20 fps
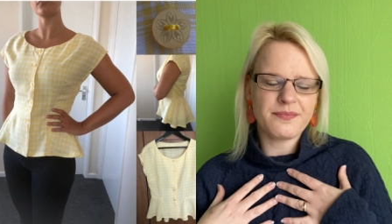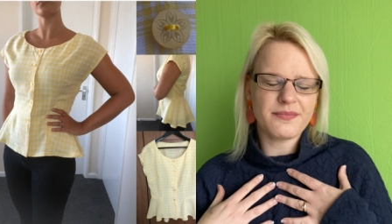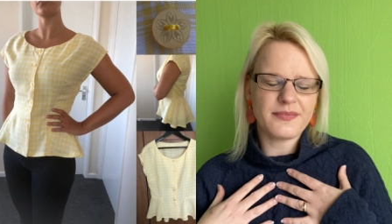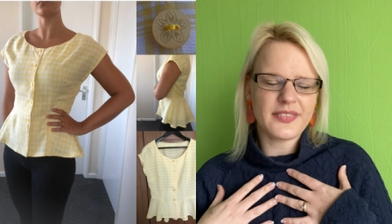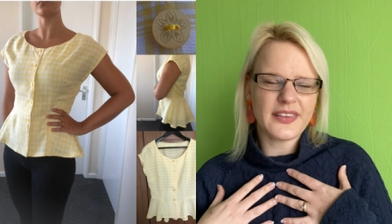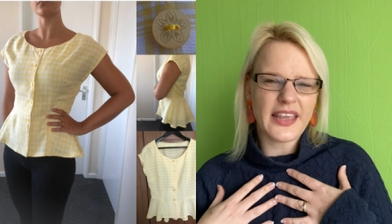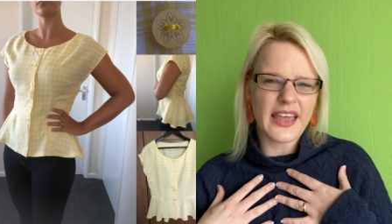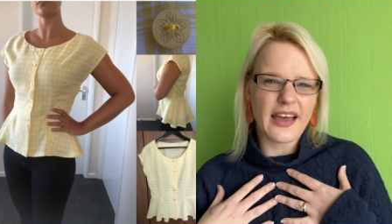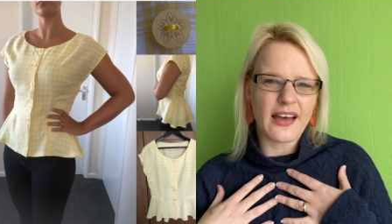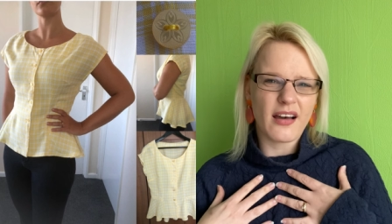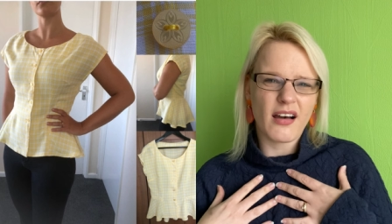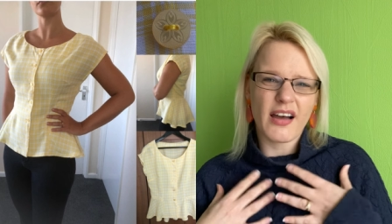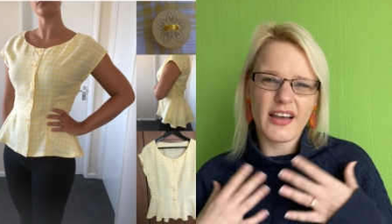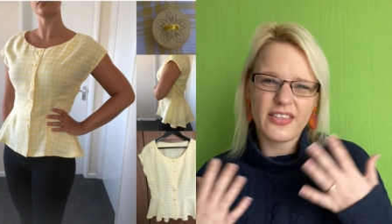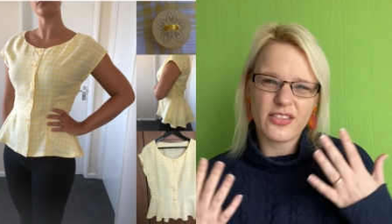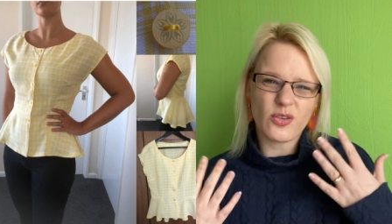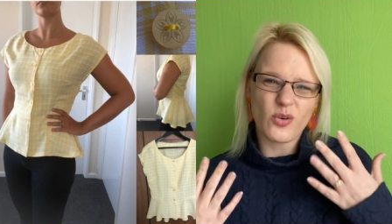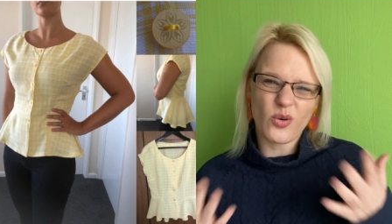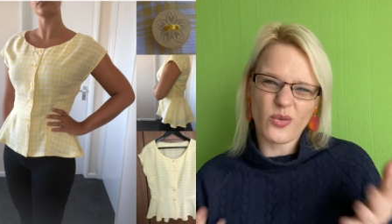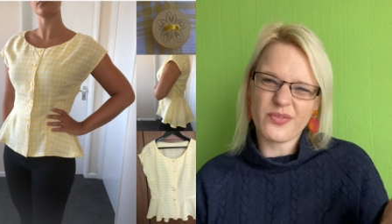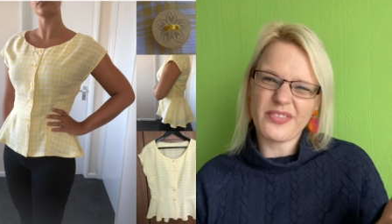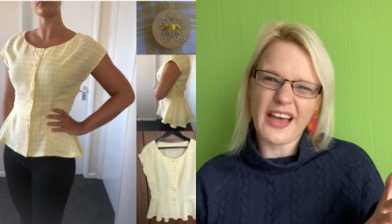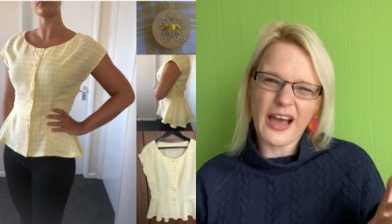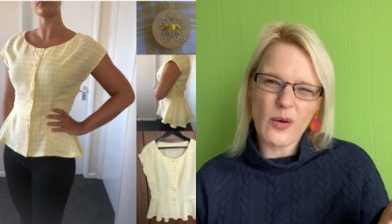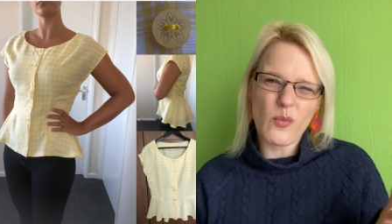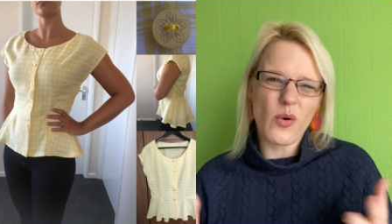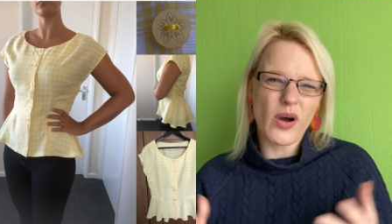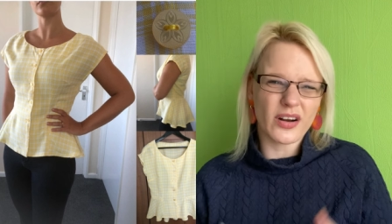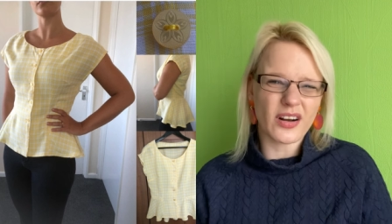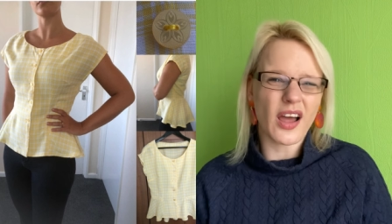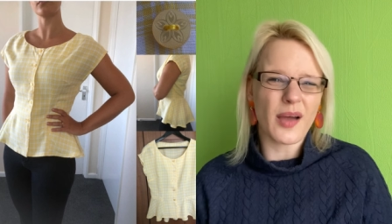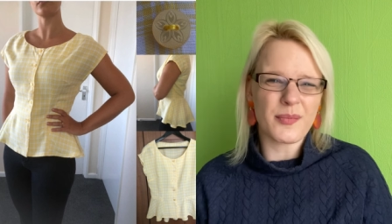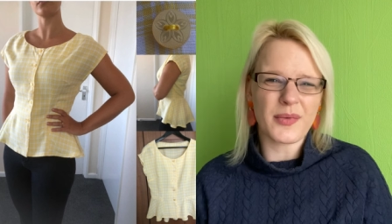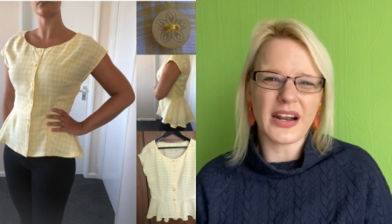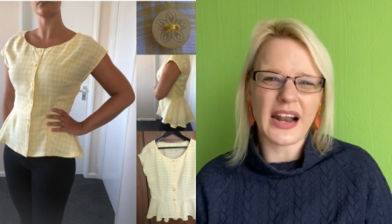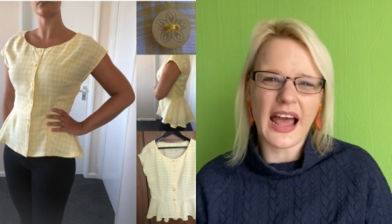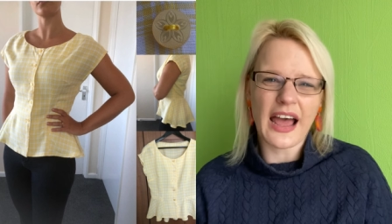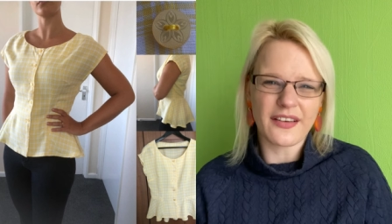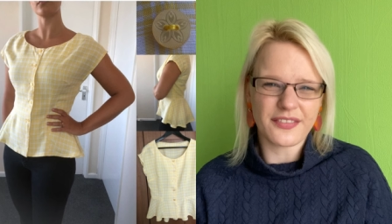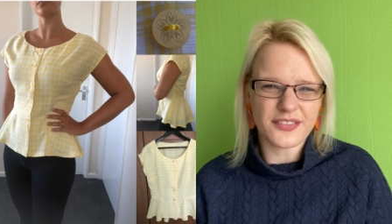yeah I thought that one I'm
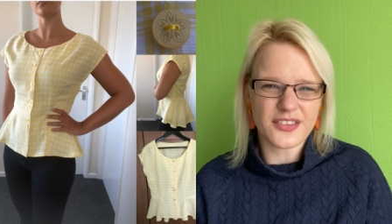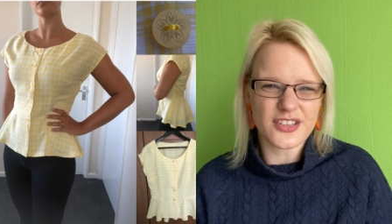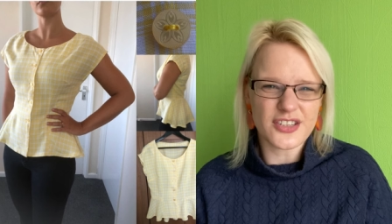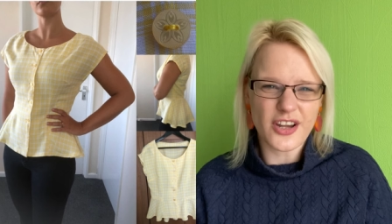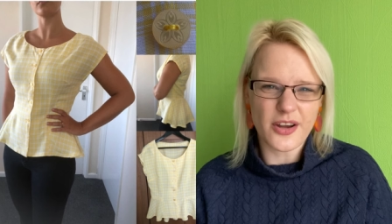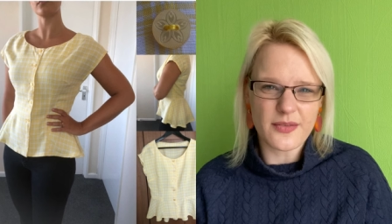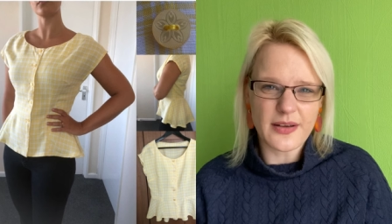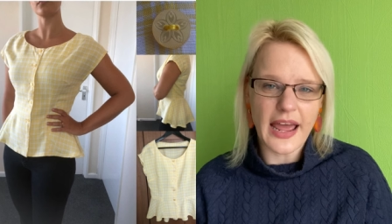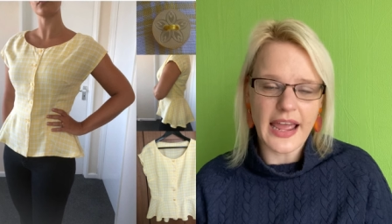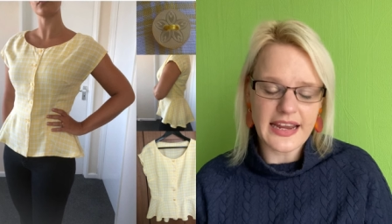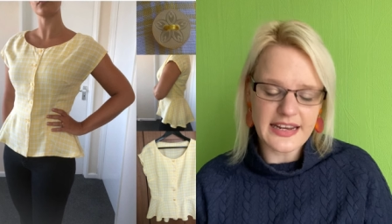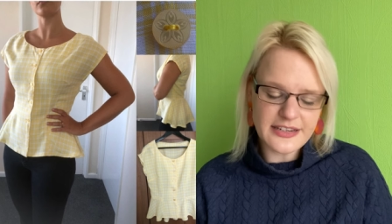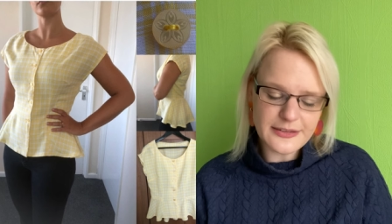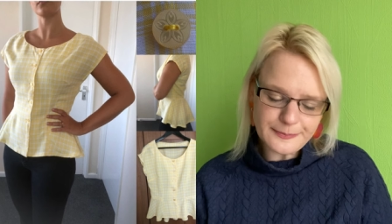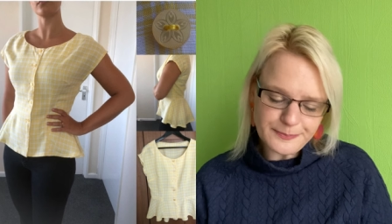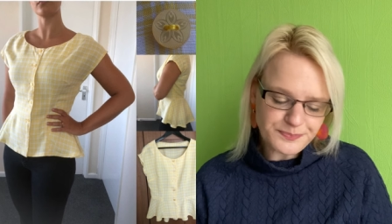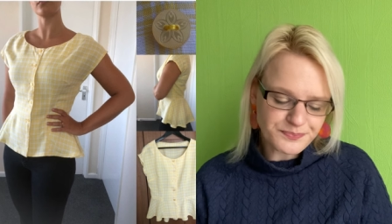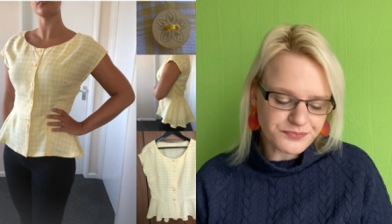gonna have to donate